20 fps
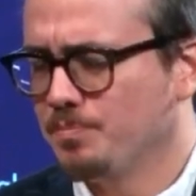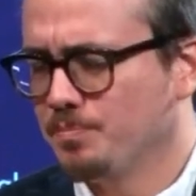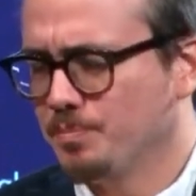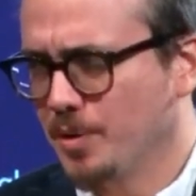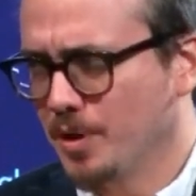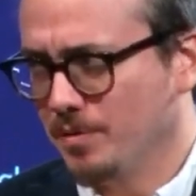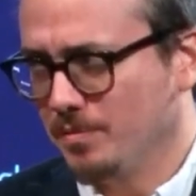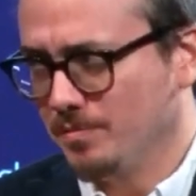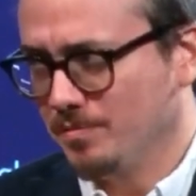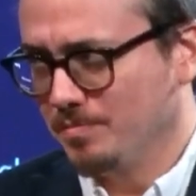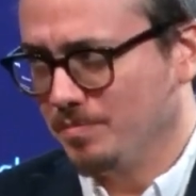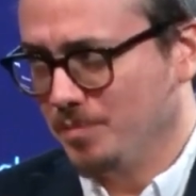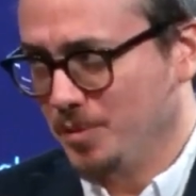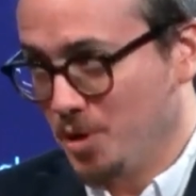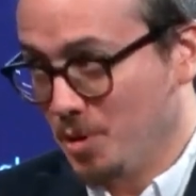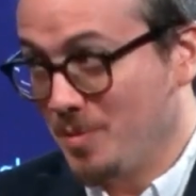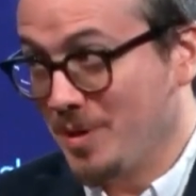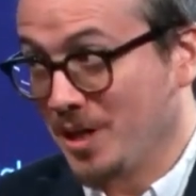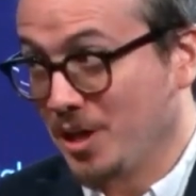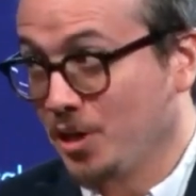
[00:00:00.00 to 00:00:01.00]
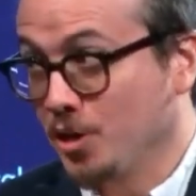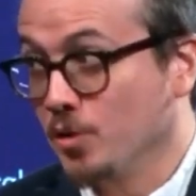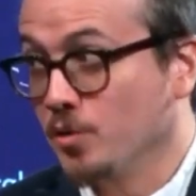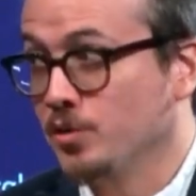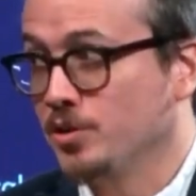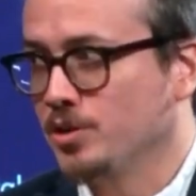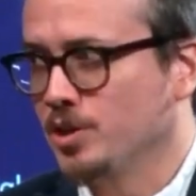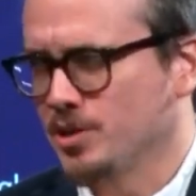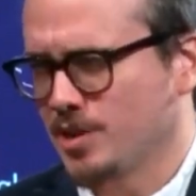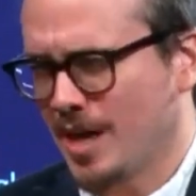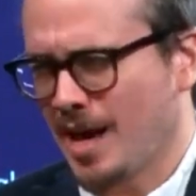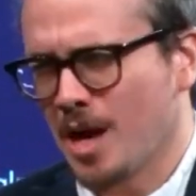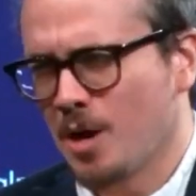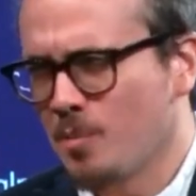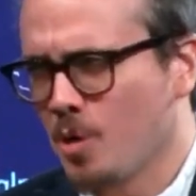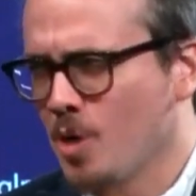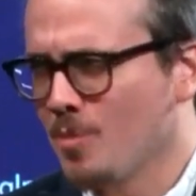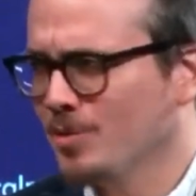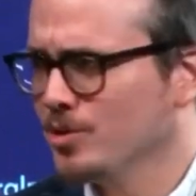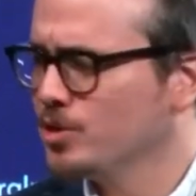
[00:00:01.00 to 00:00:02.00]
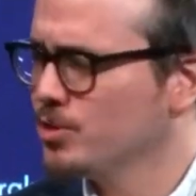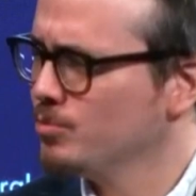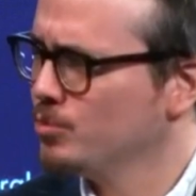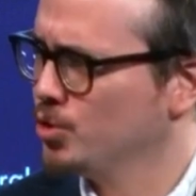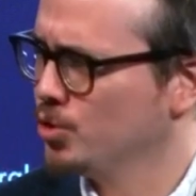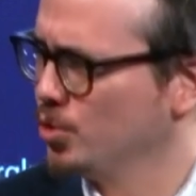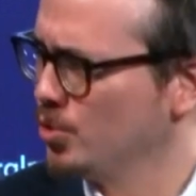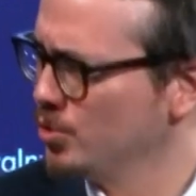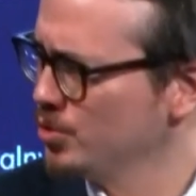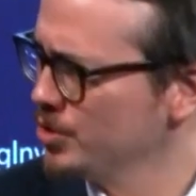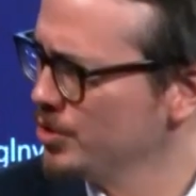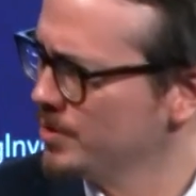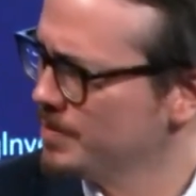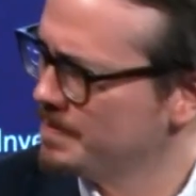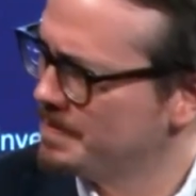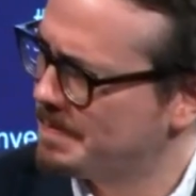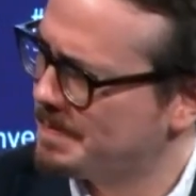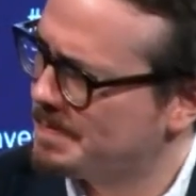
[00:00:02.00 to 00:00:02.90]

But you being you, does it help open some doors?